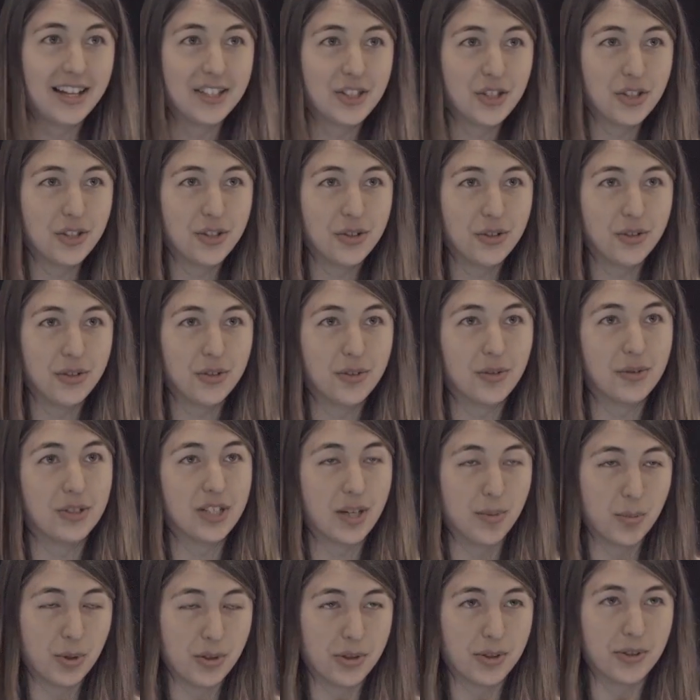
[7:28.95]
to
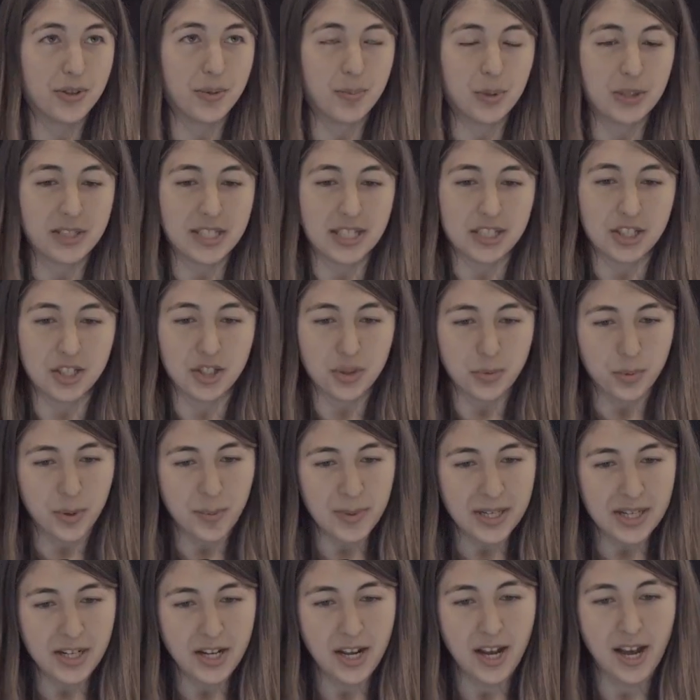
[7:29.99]
double the percentage of
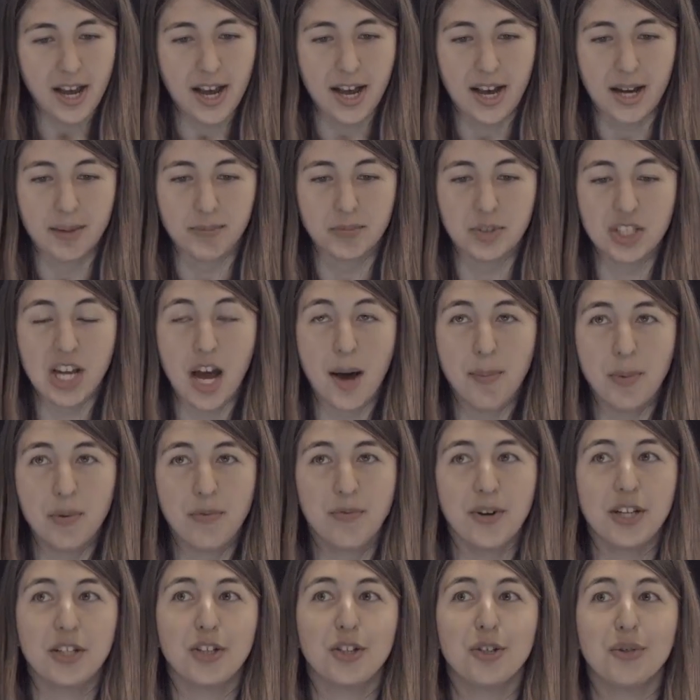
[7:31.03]
women. Top
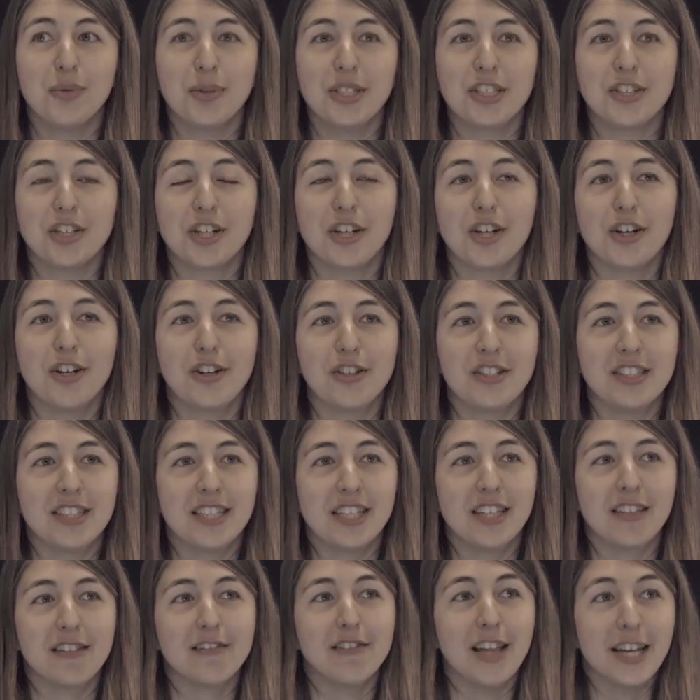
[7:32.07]
of funnel, we started
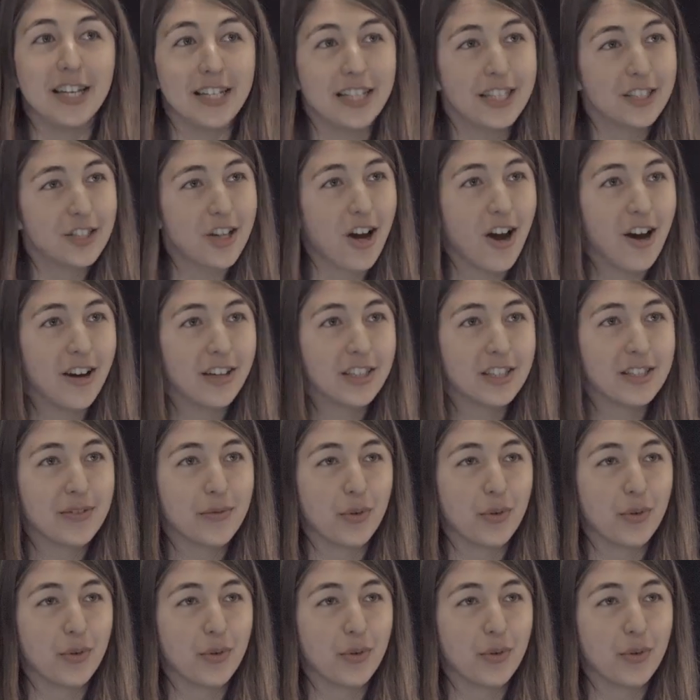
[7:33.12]
hosting lightning talks